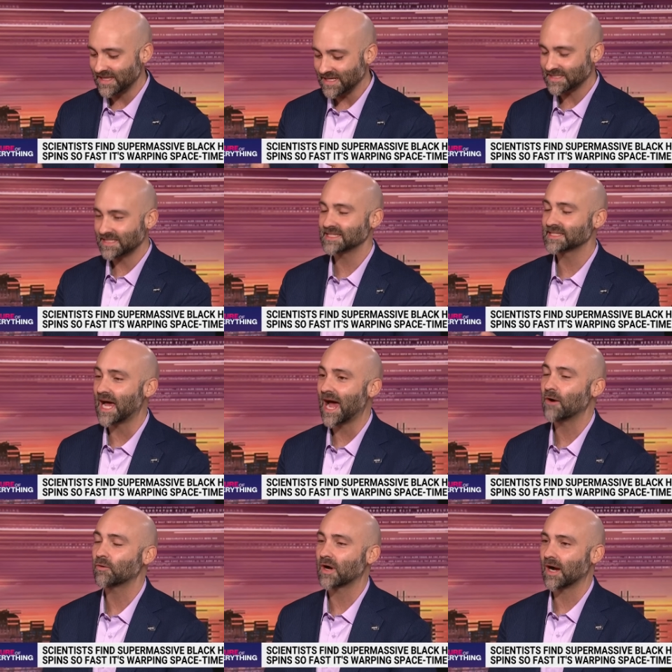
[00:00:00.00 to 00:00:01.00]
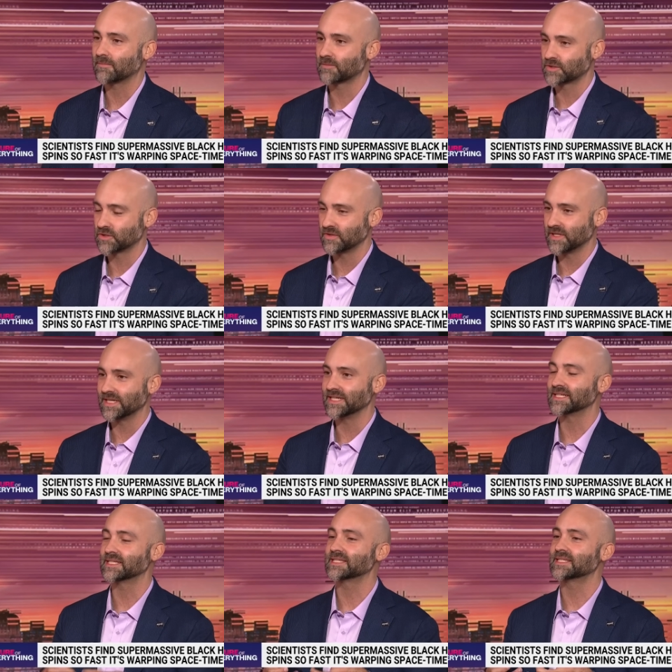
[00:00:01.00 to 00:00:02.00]
This is our opportunity
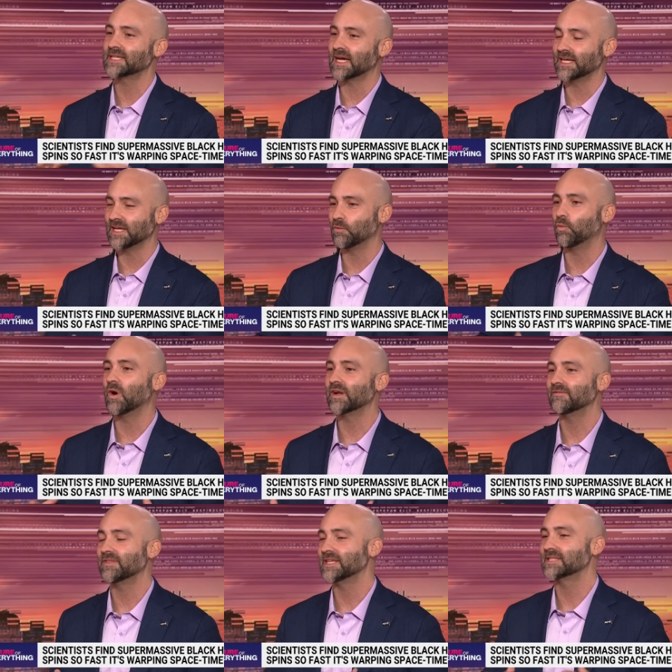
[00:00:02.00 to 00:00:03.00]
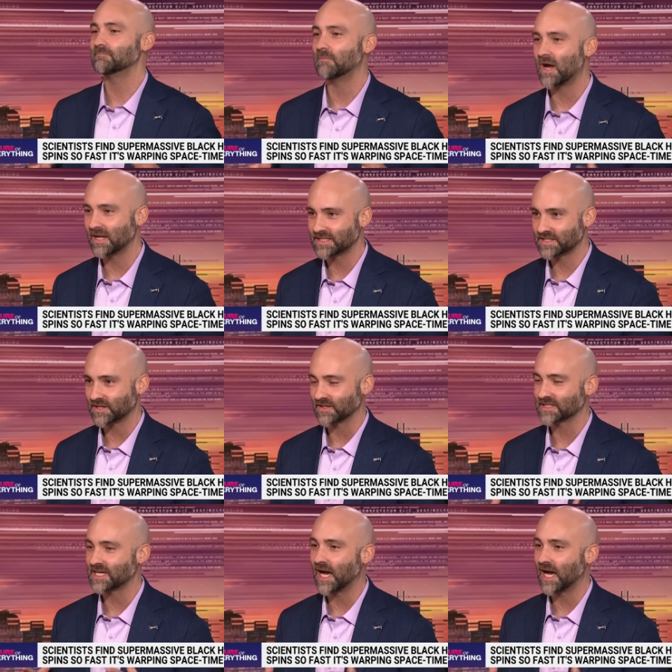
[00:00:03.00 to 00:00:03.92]
to study one of these monsters